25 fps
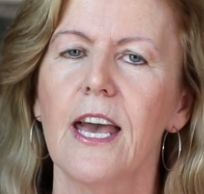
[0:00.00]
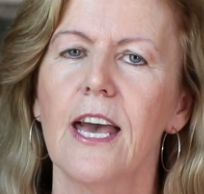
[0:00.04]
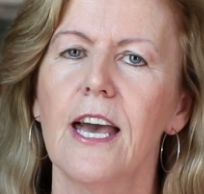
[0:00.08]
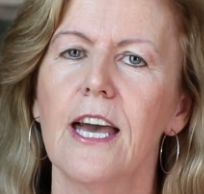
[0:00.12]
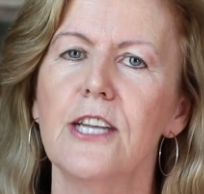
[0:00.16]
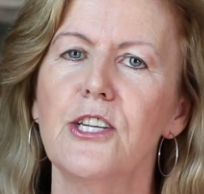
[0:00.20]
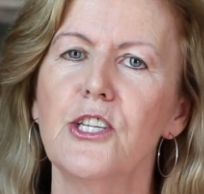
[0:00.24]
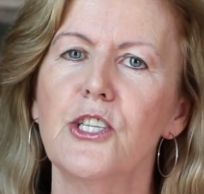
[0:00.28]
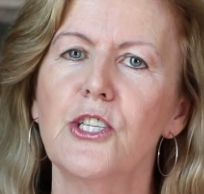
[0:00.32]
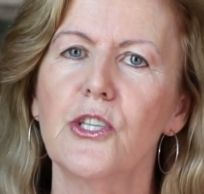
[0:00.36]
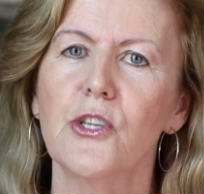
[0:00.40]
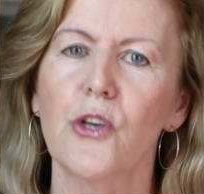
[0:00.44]

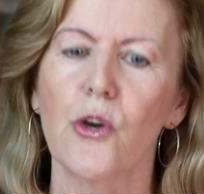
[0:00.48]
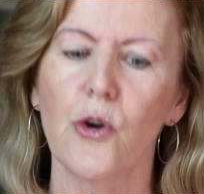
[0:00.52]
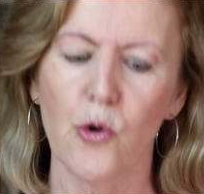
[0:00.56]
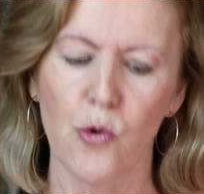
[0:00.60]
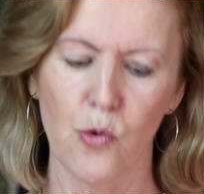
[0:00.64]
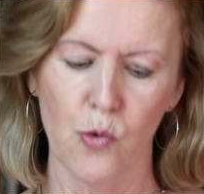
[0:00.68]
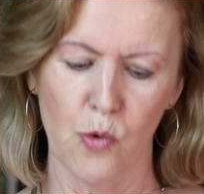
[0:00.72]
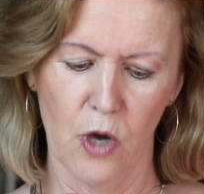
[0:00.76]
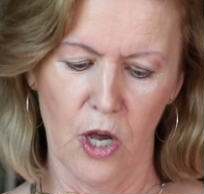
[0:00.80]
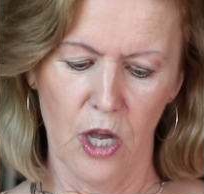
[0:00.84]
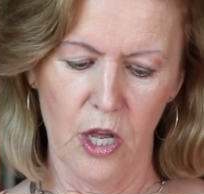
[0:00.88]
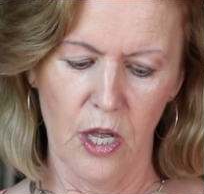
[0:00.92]
And
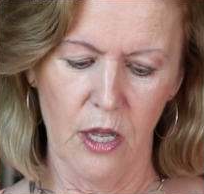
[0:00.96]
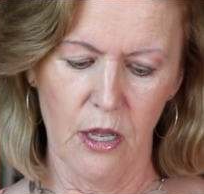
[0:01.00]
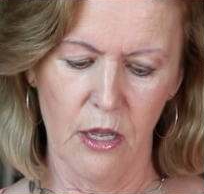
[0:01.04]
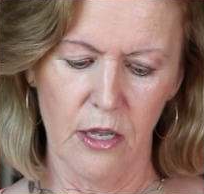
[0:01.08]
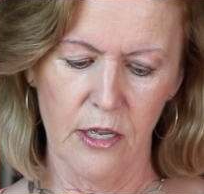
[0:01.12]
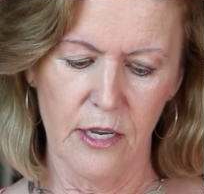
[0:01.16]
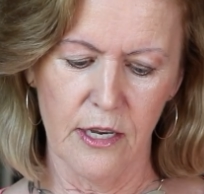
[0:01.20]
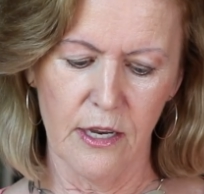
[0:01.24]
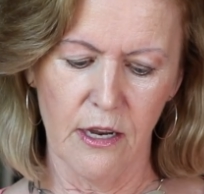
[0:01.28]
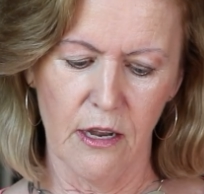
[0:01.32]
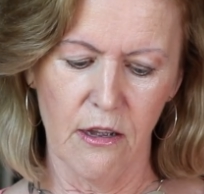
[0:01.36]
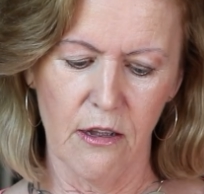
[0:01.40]
so,
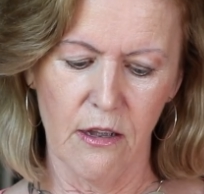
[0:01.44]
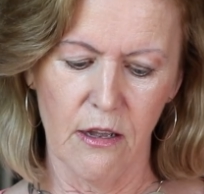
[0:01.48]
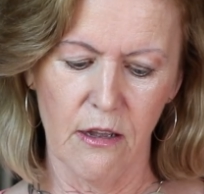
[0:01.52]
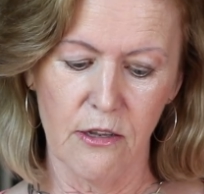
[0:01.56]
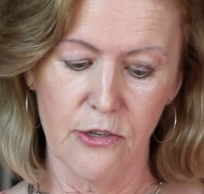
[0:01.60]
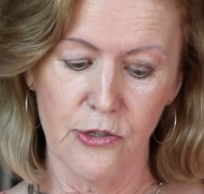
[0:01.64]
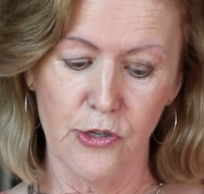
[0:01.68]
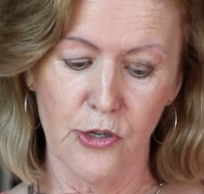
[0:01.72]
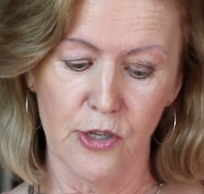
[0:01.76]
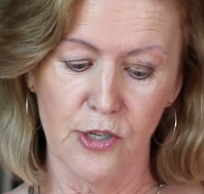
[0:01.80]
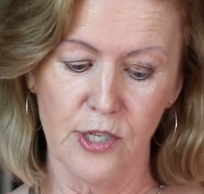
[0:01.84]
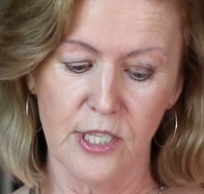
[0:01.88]

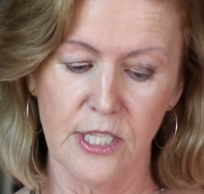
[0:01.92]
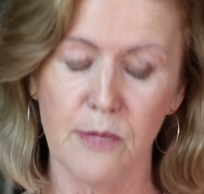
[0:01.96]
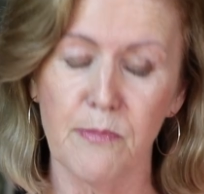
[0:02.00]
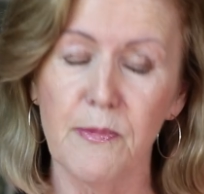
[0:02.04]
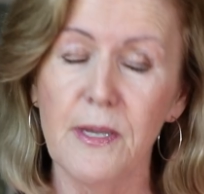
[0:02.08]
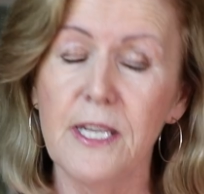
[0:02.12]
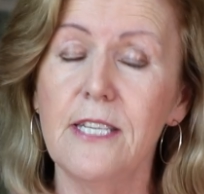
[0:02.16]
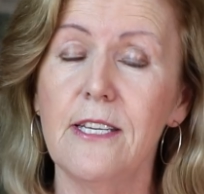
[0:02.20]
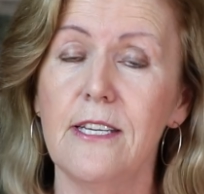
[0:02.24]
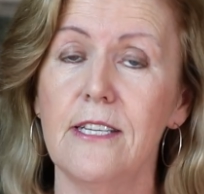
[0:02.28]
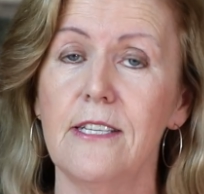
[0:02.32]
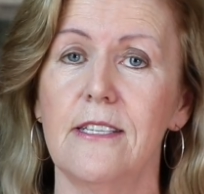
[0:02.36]
under
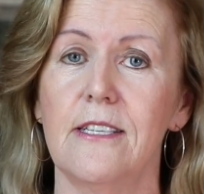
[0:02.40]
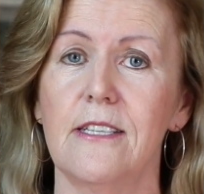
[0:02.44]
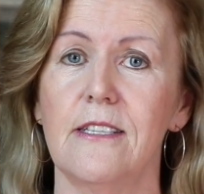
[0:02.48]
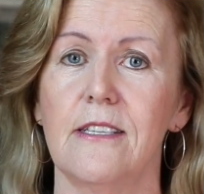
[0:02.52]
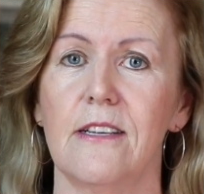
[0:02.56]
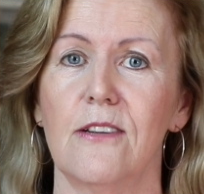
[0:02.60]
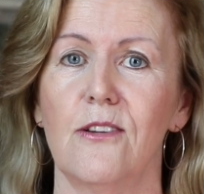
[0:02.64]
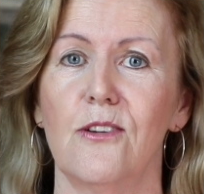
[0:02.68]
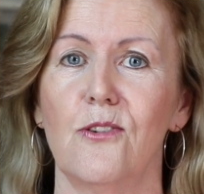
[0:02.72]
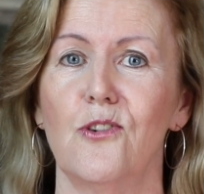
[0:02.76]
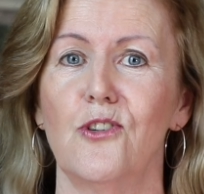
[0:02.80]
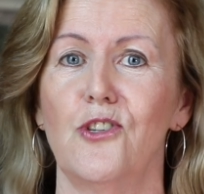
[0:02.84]

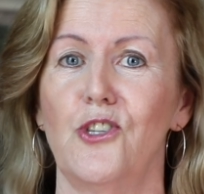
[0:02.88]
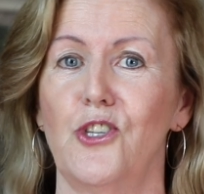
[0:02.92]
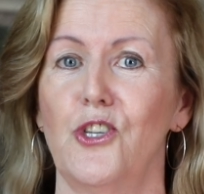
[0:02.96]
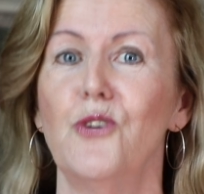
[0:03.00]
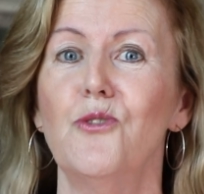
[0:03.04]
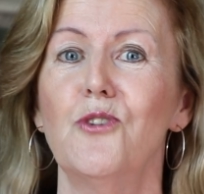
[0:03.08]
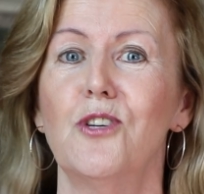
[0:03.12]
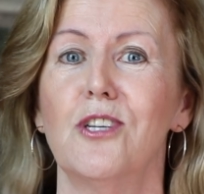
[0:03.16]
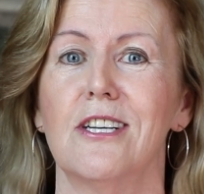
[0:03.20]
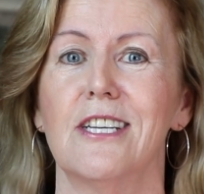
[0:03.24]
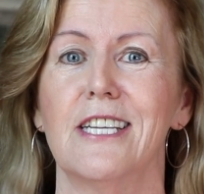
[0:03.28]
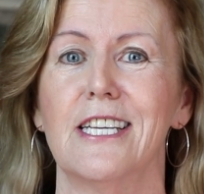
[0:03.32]
Smiddy's
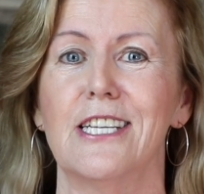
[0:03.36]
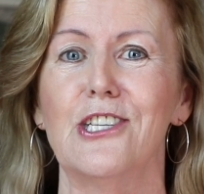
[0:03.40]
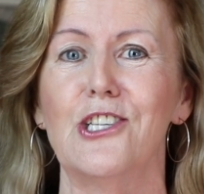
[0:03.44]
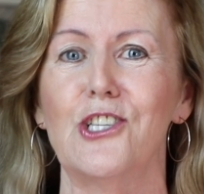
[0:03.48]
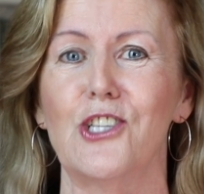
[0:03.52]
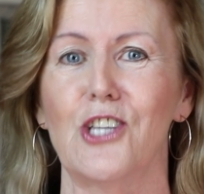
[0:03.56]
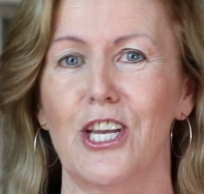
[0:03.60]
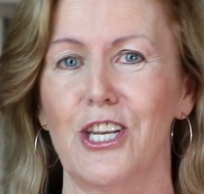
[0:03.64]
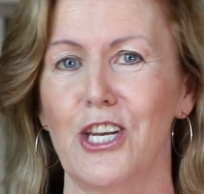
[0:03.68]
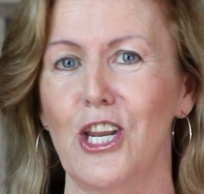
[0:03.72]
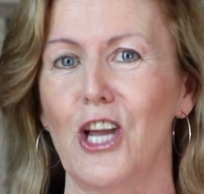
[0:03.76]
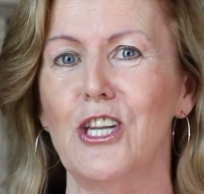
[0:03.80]

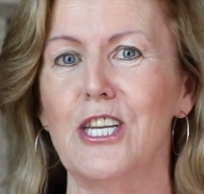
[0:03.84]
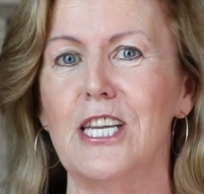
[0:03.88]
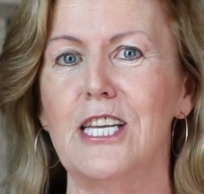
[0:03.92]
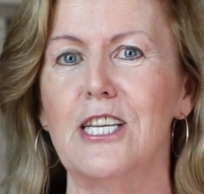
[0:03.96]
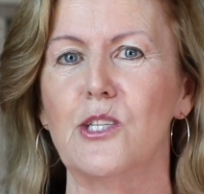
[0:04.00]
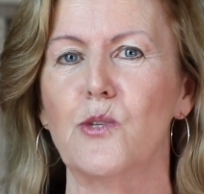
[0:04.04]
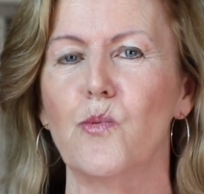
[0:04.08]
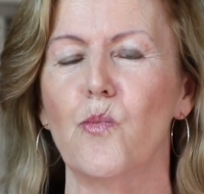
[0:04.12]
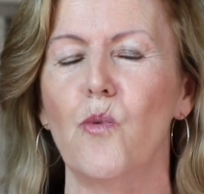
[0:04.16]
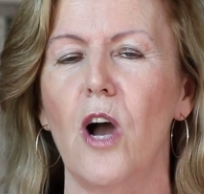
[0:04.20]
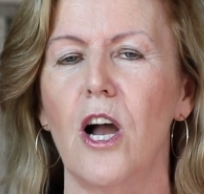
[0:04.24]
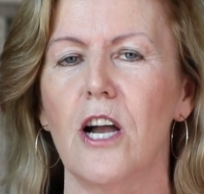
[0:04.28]
tutelage and on
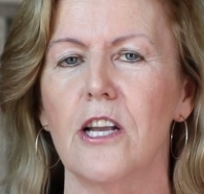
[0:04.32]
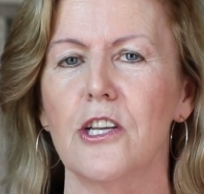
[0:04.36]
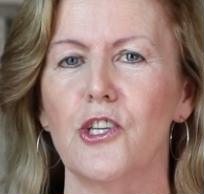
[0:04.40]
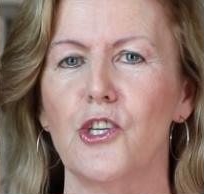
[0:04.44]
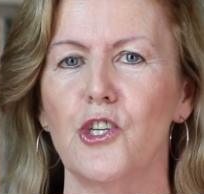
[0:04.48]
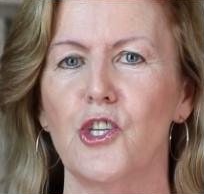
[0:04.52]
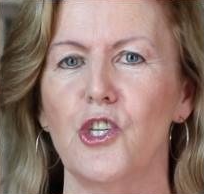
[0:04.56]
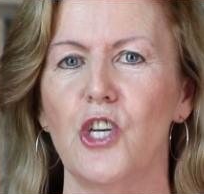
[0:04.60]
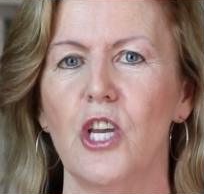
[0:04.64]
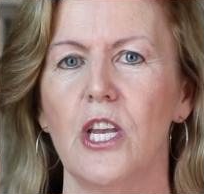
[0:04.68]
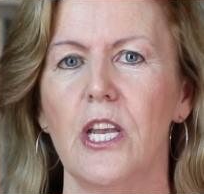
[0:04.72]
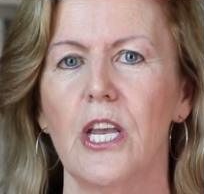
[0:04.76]
his
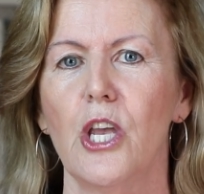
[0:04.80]
watch,